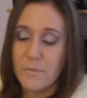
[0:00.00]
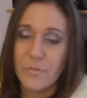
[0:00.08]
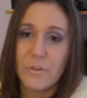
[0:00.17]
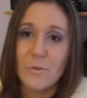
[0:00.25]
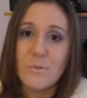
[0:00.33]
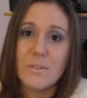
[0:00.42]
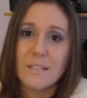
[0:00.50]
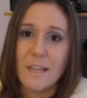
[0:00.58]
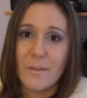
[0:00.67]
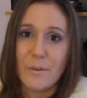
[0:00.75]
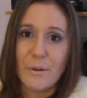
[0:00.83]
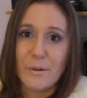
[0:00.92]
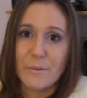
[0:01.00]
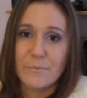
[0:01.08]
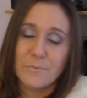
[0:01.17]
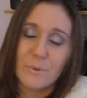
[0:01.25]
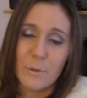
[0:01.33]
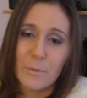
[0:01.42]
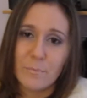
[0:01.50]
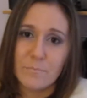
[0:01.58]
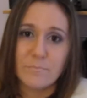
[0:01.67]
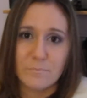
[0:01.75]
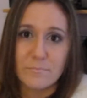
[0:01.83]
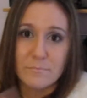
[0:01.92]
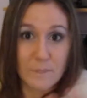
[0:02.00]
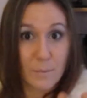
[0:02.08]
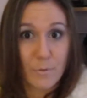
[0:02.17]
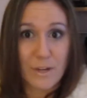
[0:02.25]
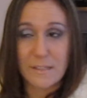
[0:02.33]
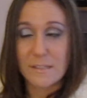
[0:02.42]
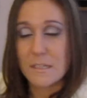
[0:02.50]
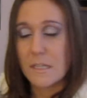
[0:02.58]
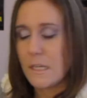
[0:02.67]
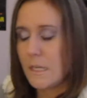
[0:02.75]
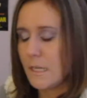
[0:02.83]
fused together or compressed.